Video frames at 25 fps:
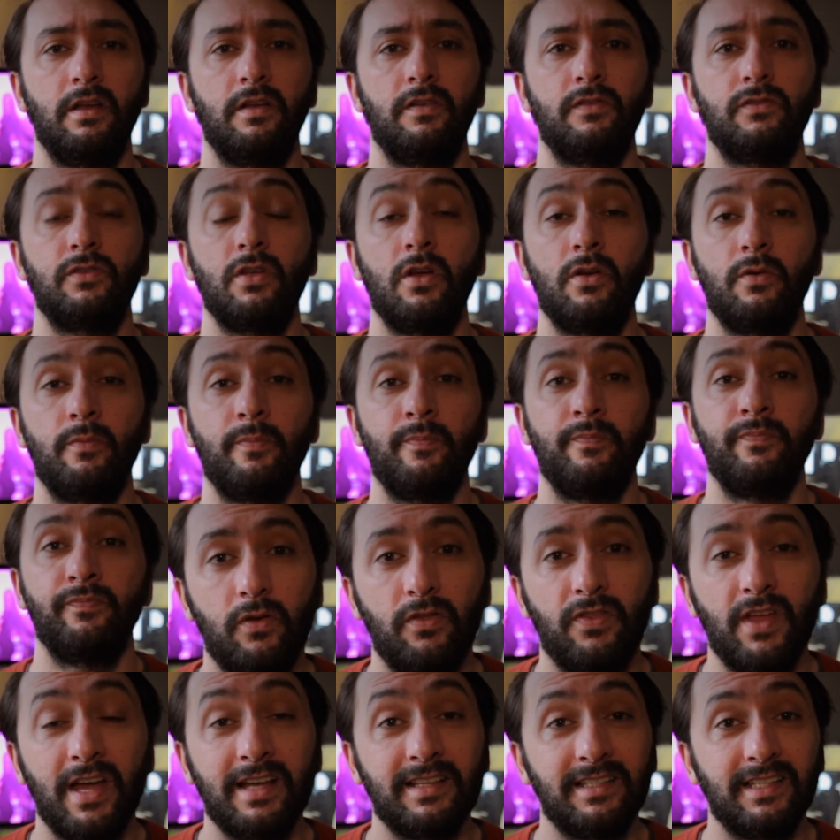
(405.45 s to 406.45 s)
So,
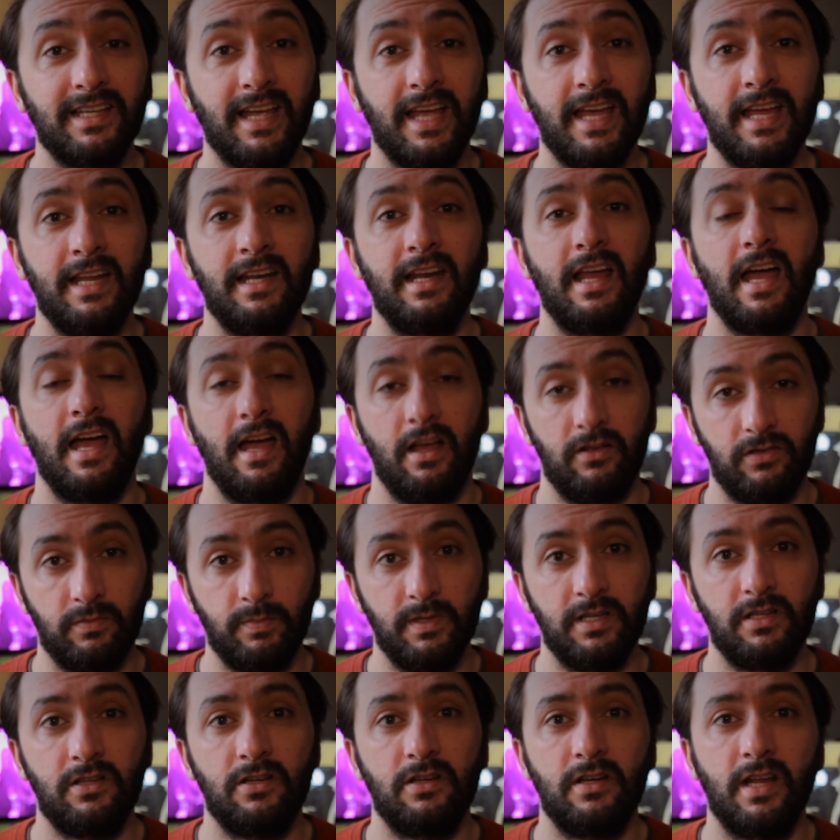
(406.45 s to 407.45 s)
thanks again, and I'll
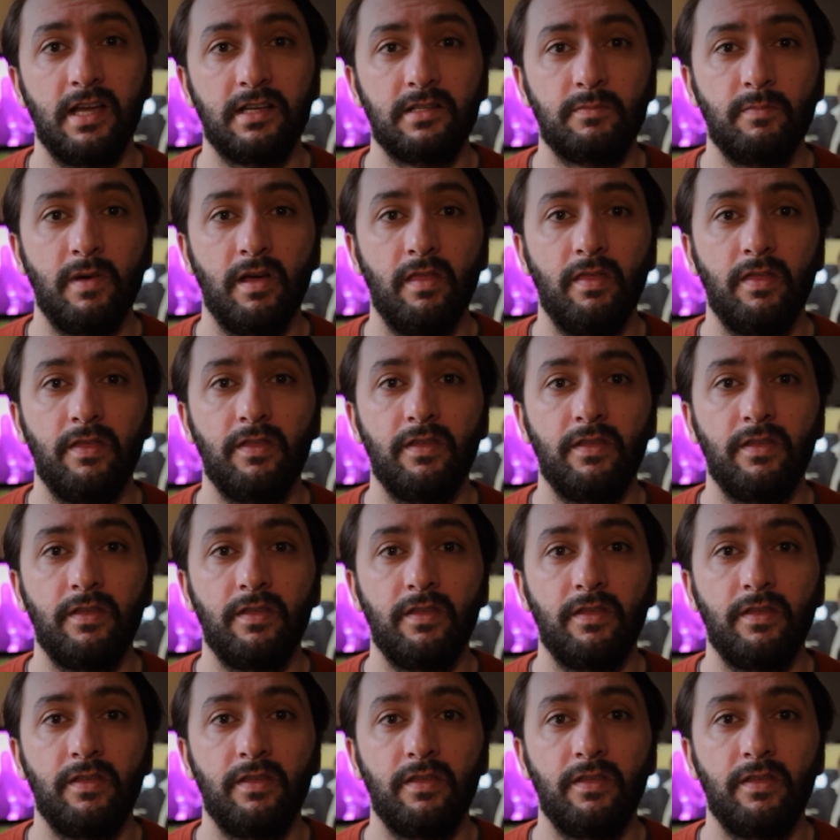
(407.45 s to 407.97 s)
speak to you next month.